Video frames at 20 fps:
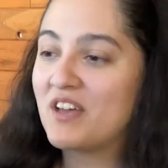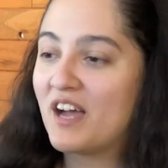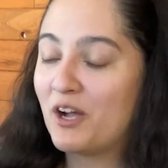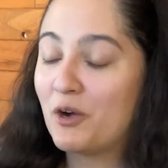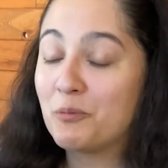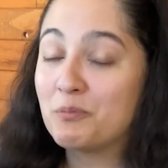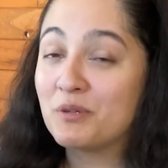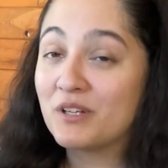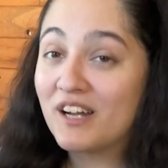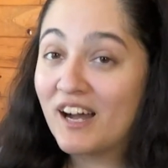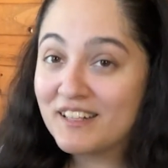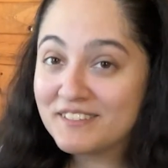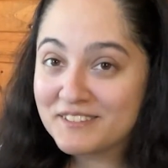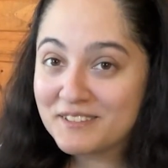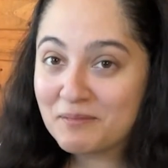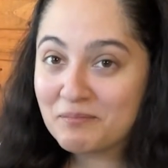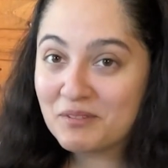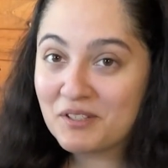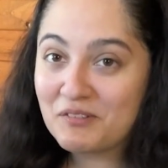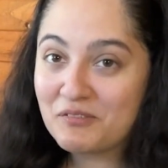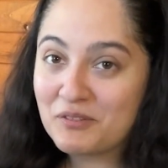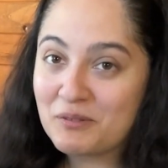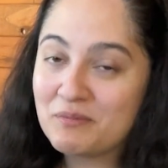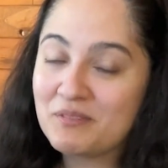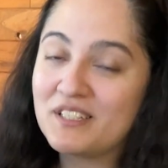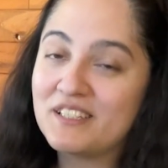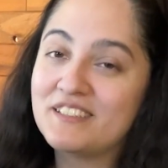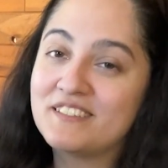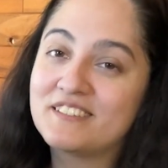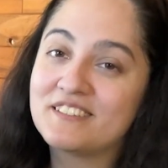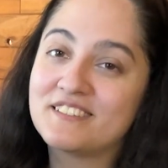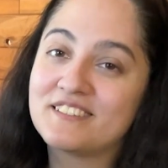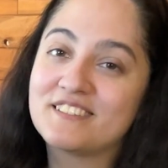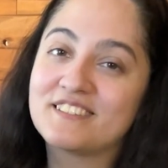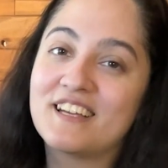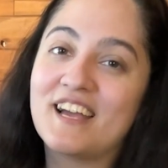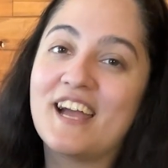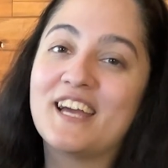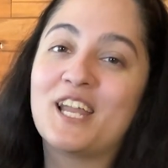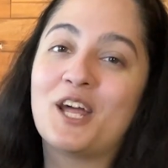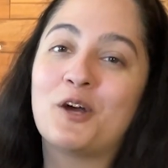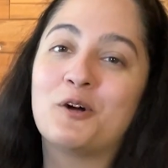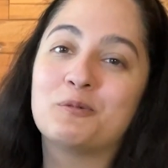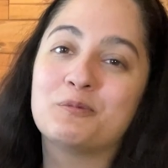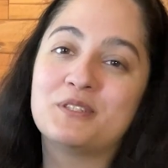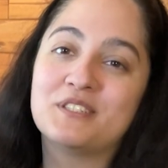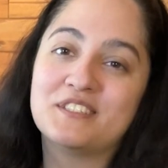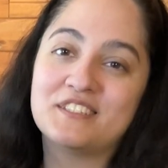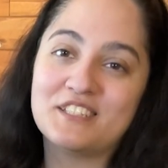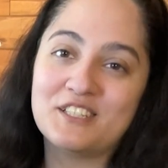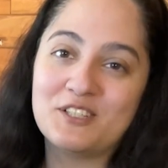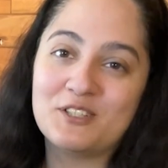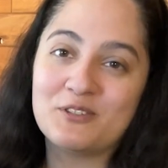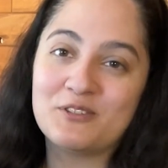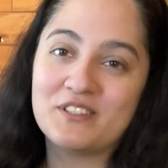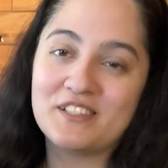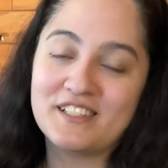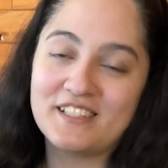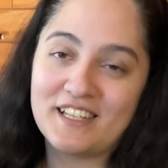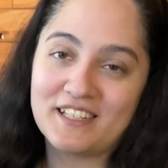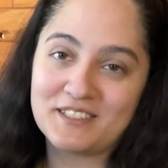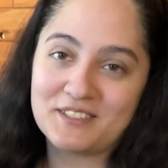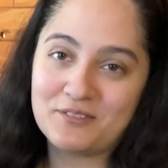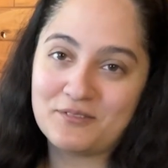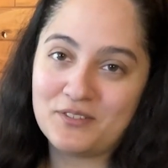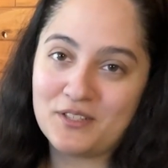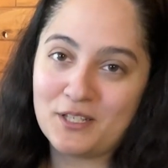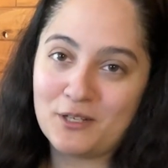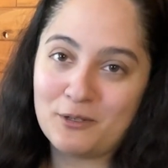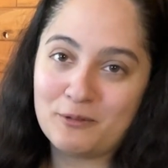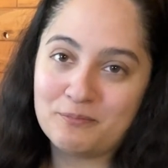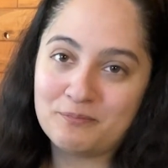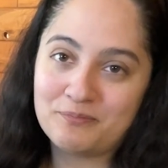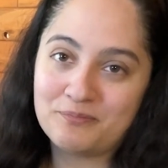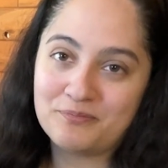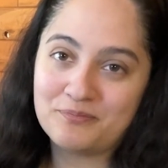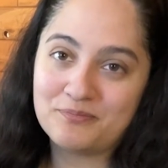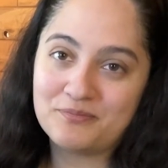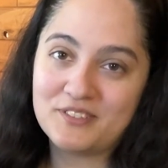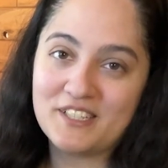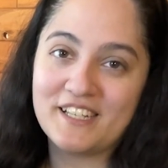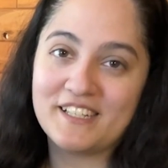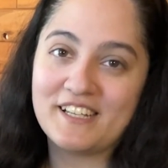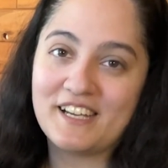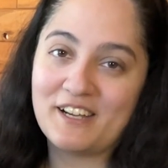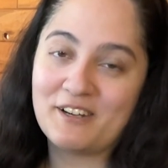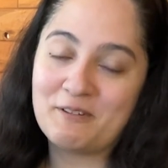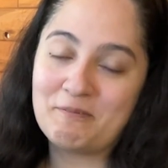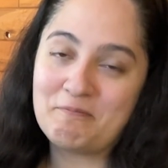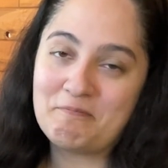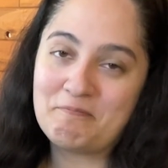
I hope you got something from this, and I hope to see you in the next video. Take care.